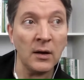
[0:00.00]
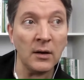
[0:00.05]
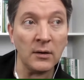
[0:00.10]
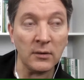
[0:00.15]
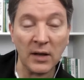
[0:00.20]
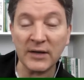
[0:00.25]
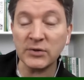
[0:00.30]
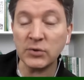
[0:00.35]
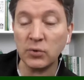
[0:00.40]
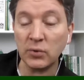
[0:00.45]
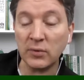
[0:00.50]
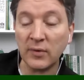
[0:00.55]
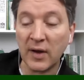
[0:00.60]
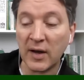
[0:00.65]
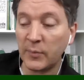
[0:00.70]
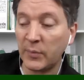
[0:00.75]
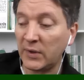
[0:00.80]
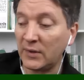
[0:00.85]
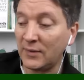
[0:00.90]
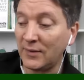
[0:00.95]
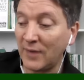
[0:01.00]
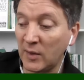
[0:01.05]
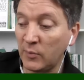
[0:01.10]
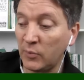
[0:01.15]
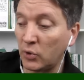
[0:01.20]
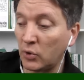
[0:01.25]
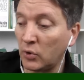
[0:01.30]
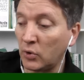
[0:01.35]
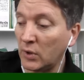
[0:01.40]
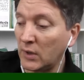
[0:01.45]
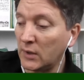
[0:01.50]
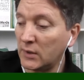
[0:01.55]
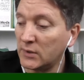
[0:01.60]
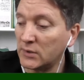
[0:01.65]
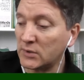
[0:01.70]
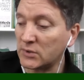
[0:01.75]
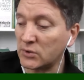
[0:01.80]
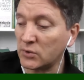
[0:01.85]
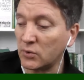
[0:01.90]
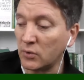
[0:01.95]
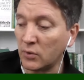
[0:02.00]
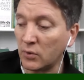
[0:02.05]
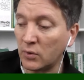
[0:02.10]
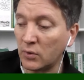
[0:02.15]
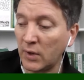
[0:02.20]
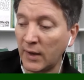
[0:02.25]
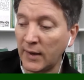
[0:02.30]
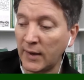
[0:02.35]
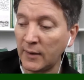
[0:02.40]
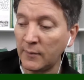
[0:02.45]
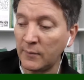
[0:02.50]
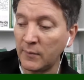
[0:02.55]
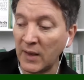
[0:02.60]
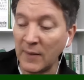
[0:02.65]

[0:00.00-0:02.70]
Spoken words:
So he might come into it in the second half.